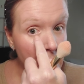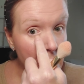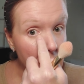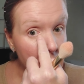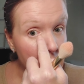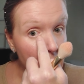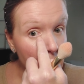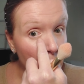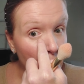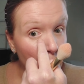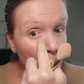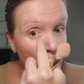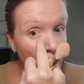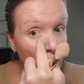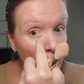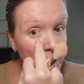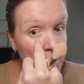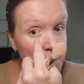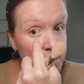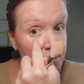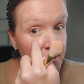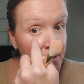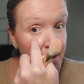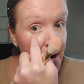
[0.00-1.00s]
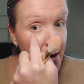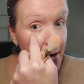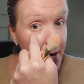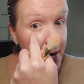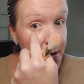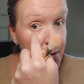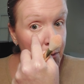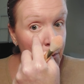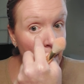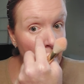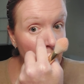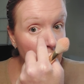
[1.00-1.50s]
it works
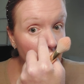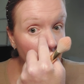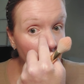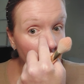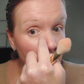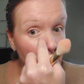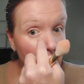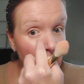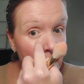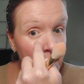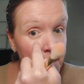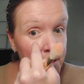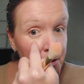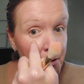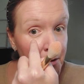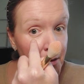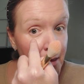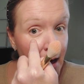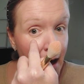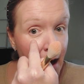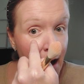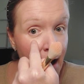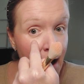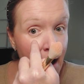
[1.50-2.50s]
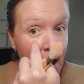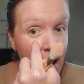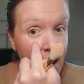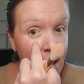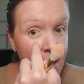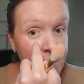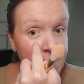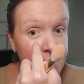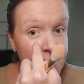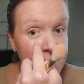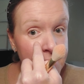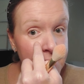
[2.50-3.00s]
very well under the
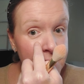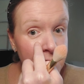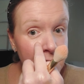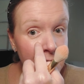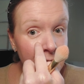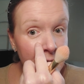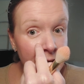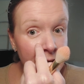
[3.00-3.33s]
eyes